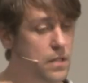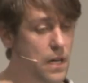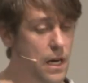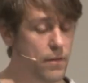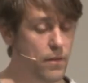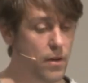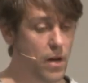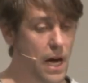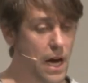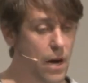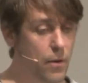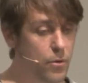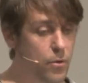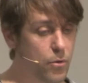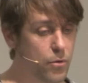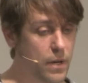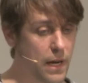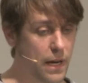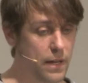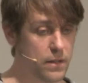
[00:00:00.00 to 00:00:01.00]
on how you
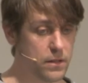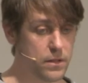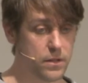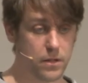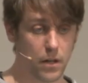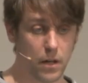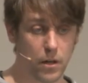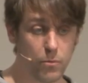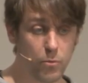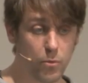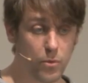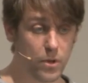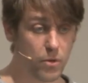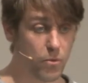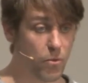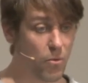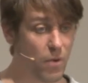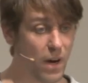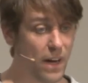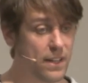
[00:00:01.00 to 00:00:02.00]
can start with
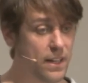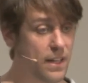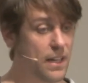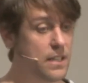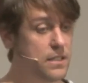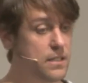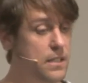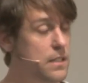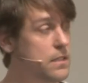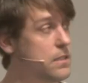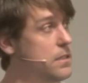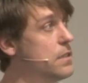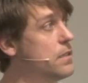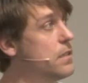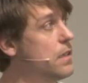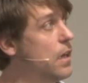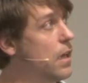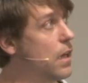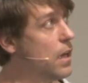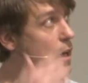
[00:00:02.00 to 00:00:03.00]
writing extension.